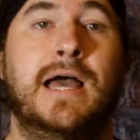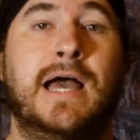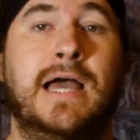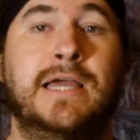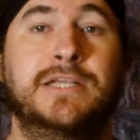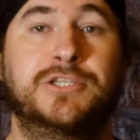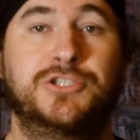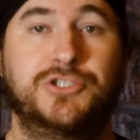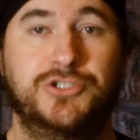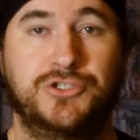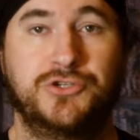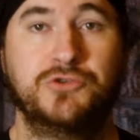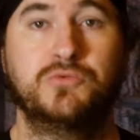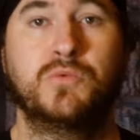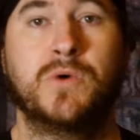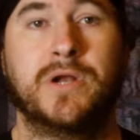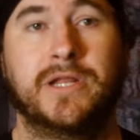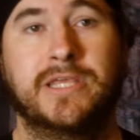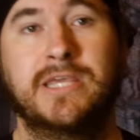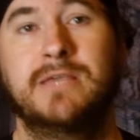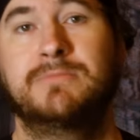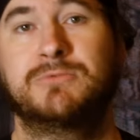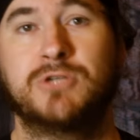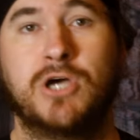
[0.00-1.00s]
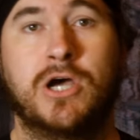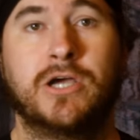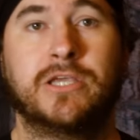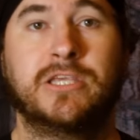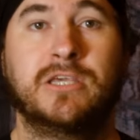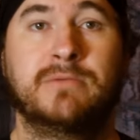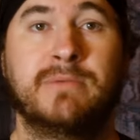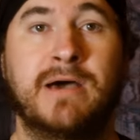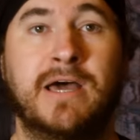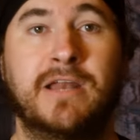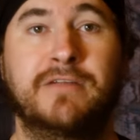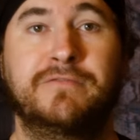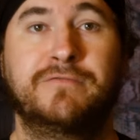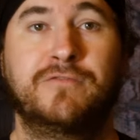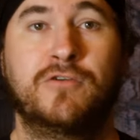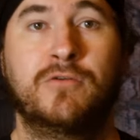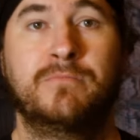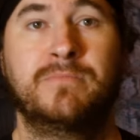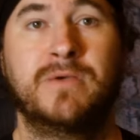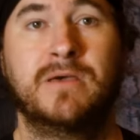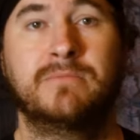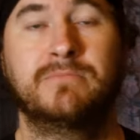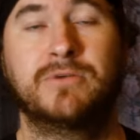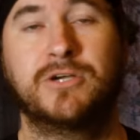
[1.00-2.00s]
I do want to keep talking about it for
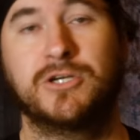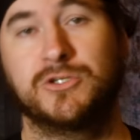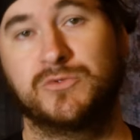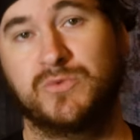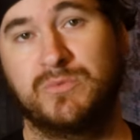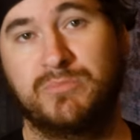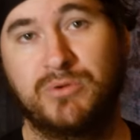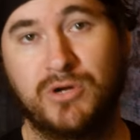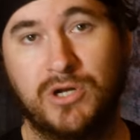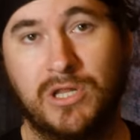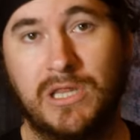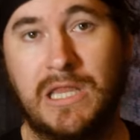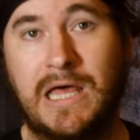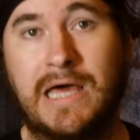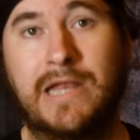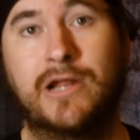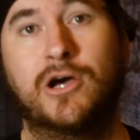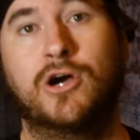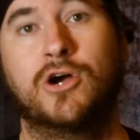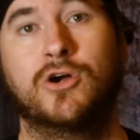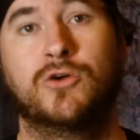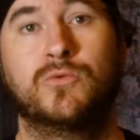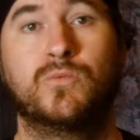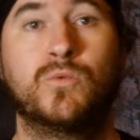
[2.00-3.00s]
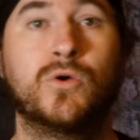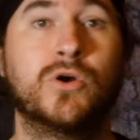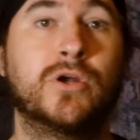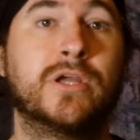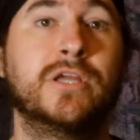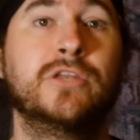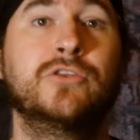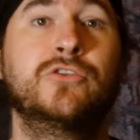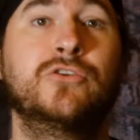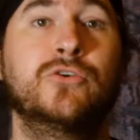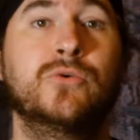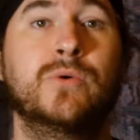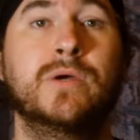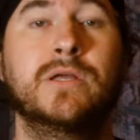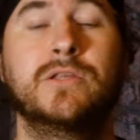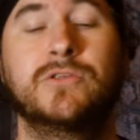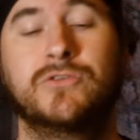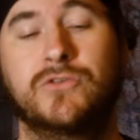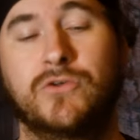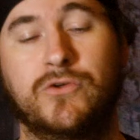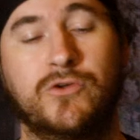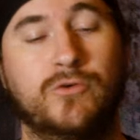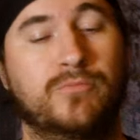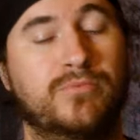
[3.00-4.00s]
a bit because we put a lot of hard work into it,
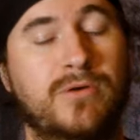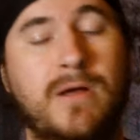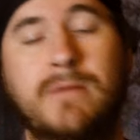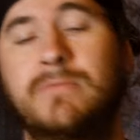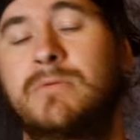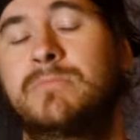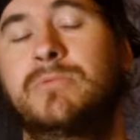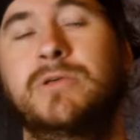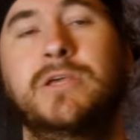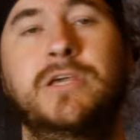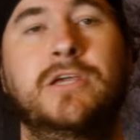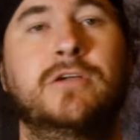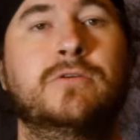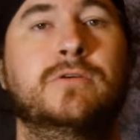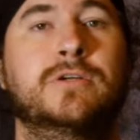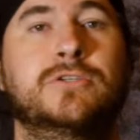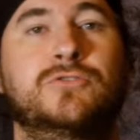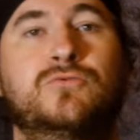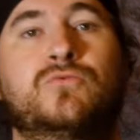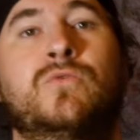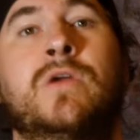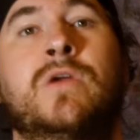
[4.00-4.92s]
so you'll probably hear us